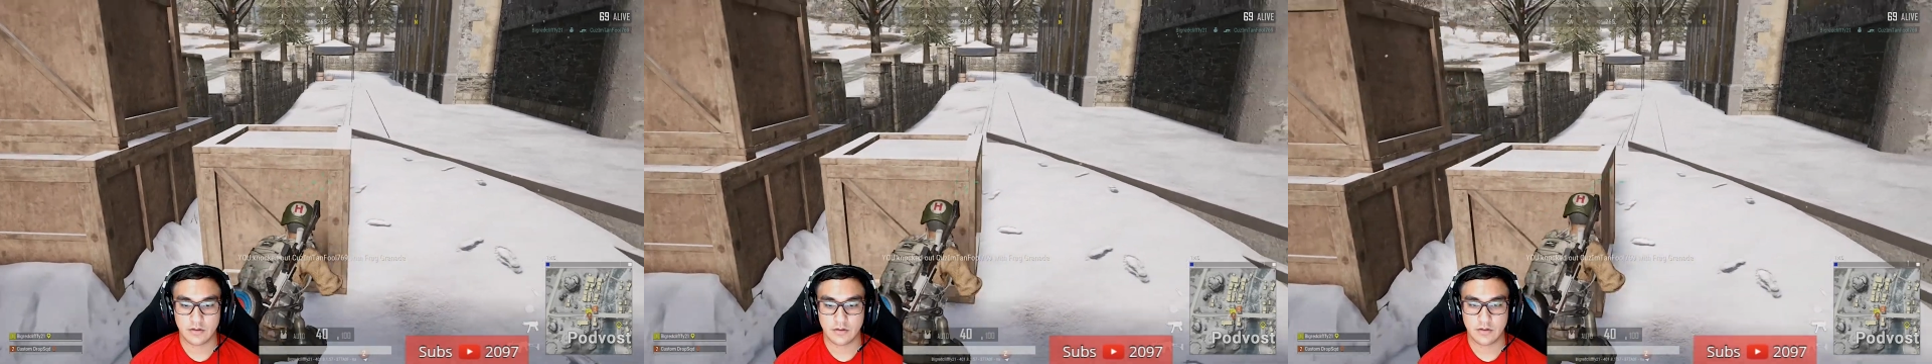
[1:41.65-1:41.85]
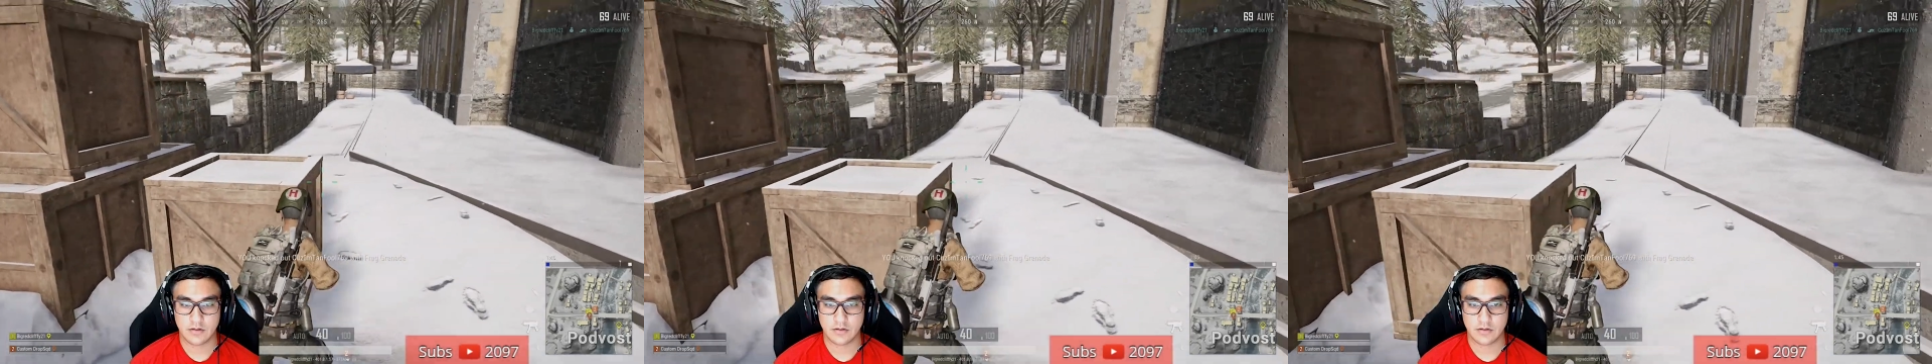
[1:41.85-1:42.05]

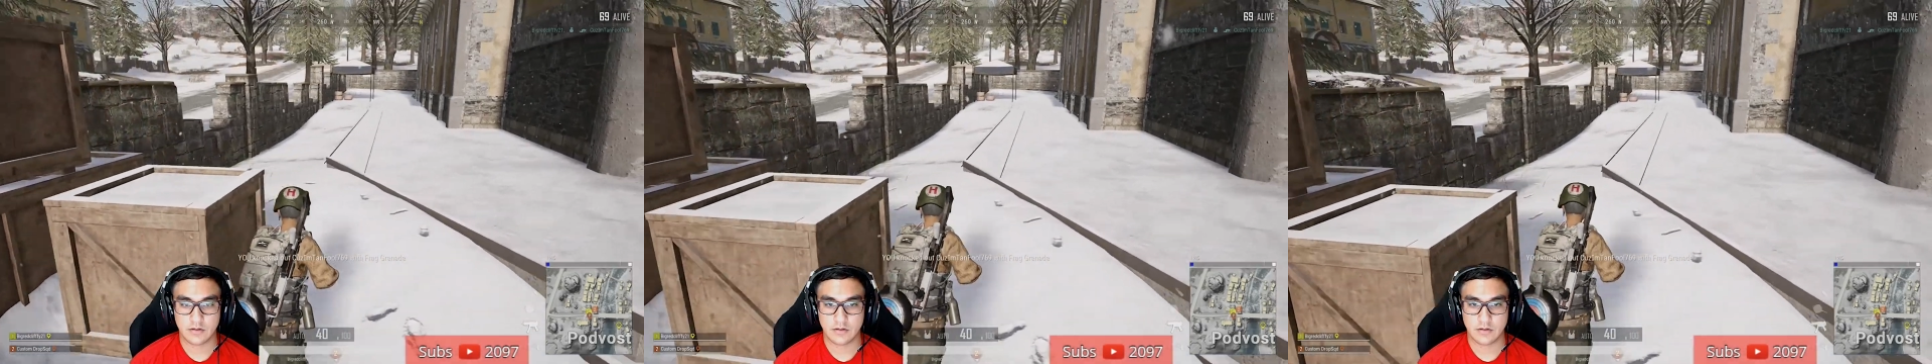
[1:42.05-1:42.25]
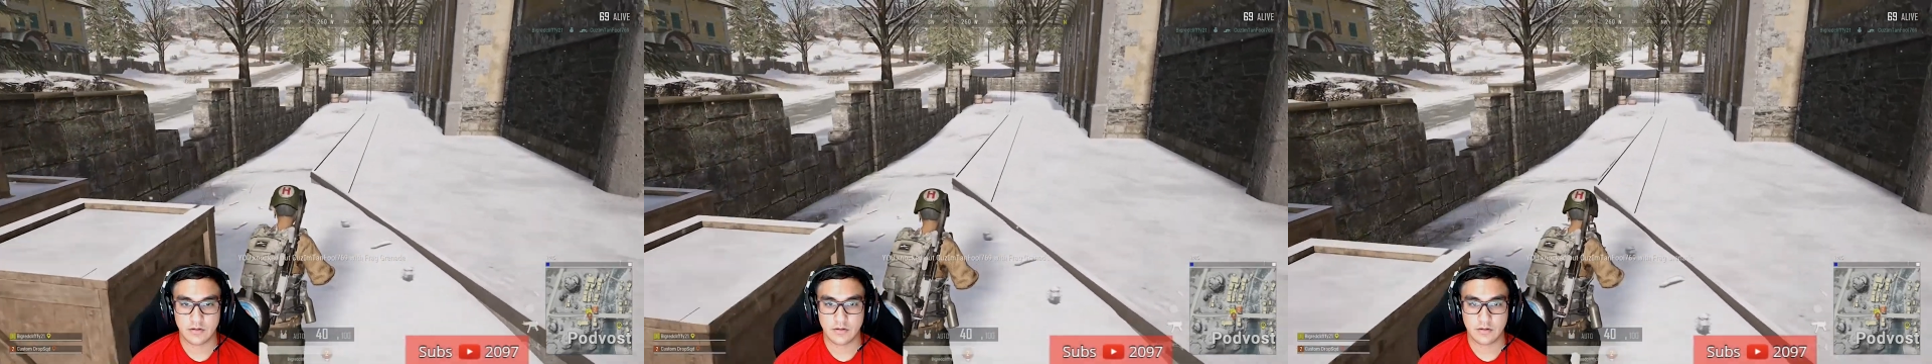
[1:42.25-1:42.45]
Type
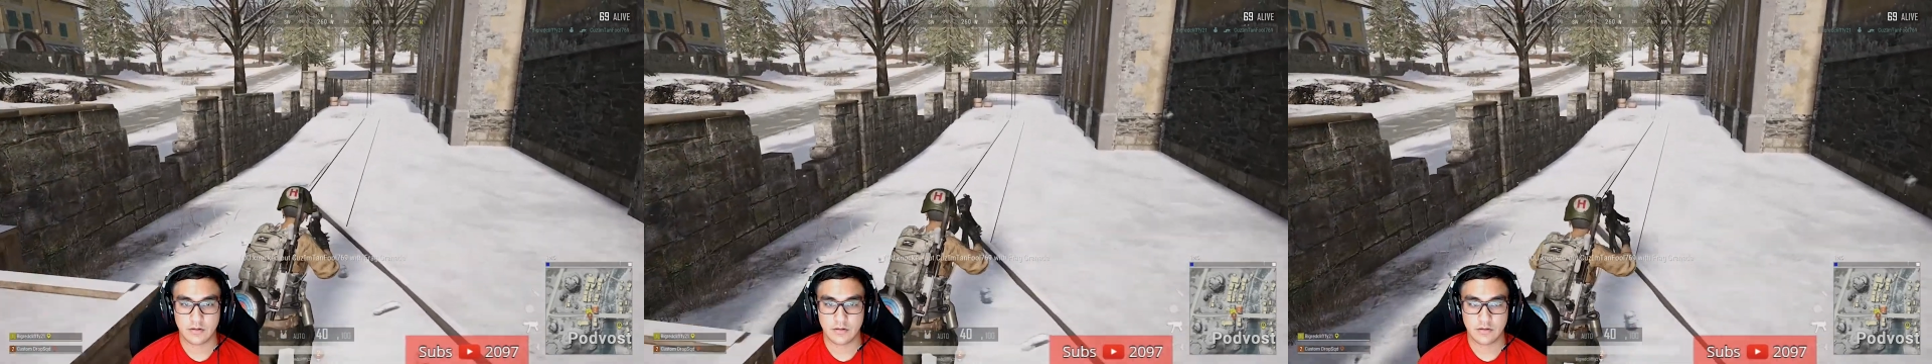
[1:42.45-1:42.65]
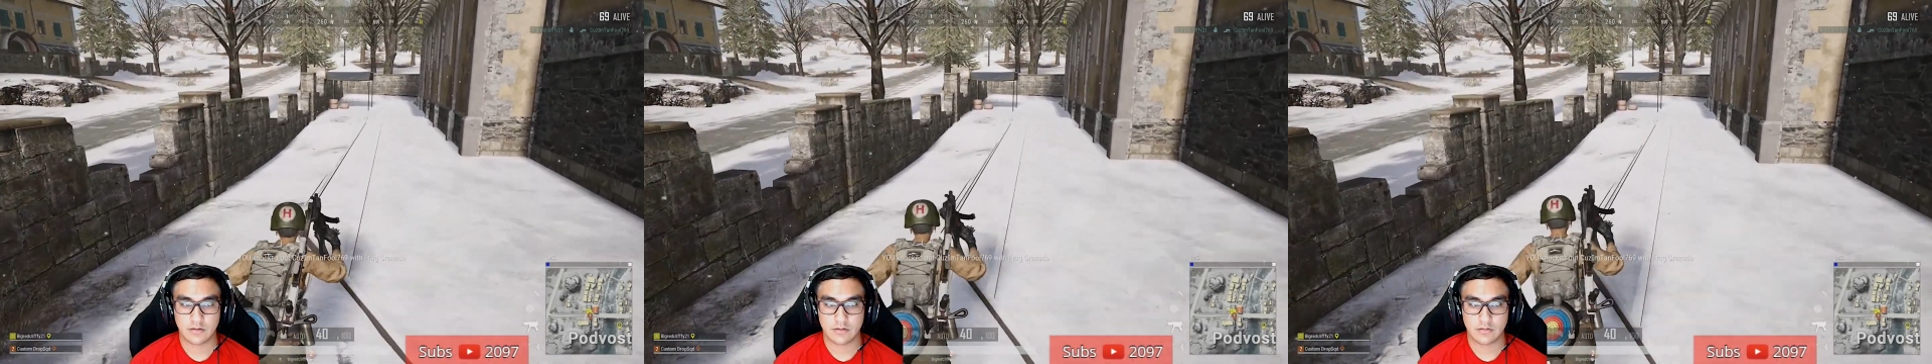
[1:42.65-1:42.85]
B
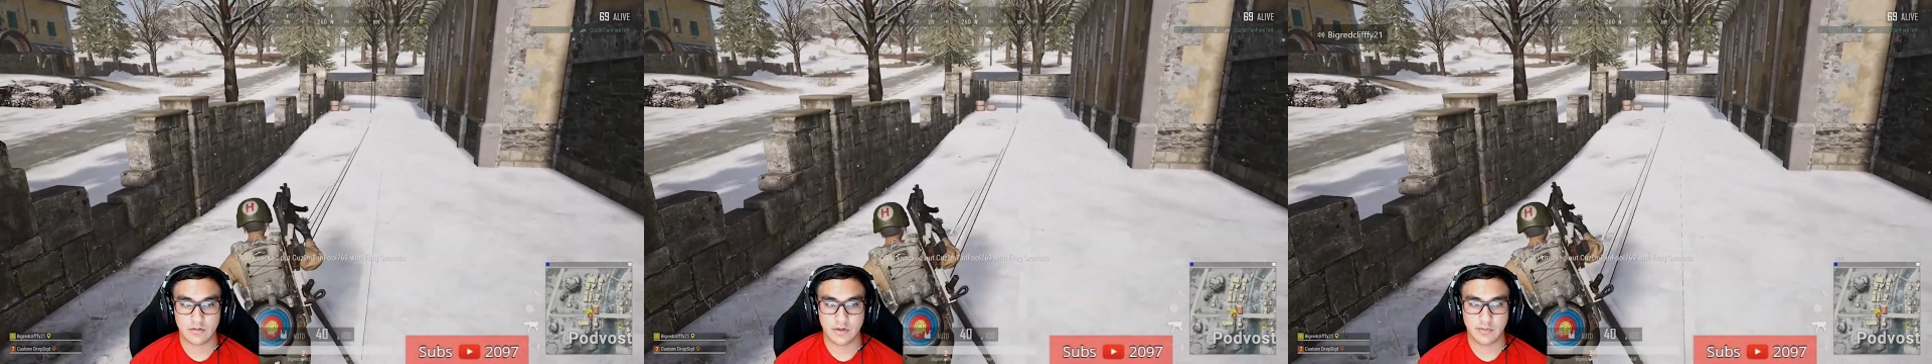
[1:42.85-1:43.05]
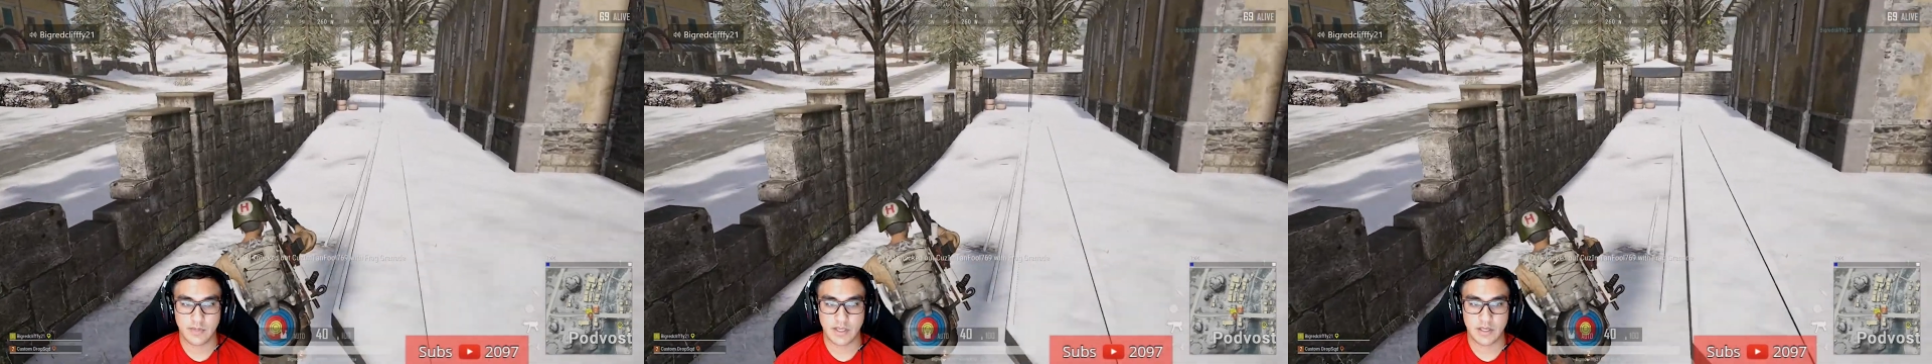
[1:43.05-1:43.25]
controller
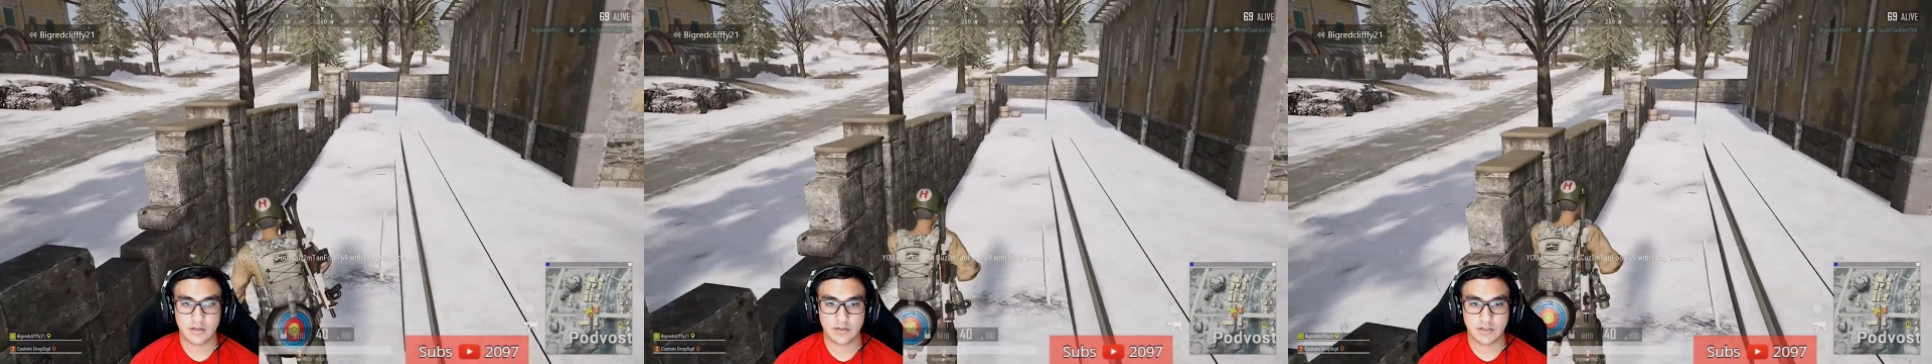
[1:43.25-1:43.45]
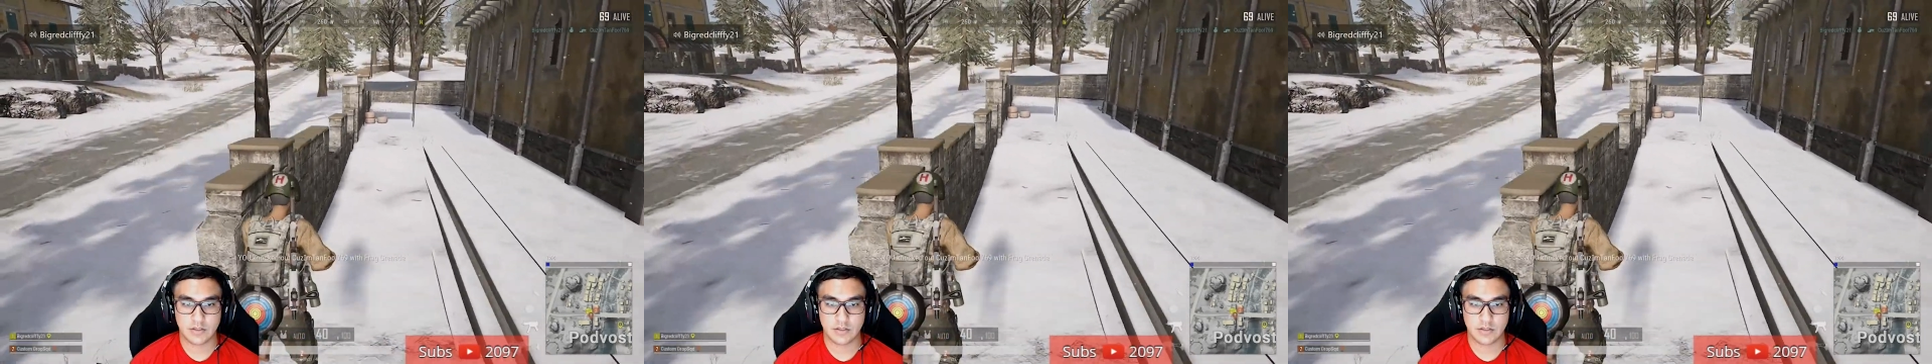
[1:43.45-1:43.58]
preset.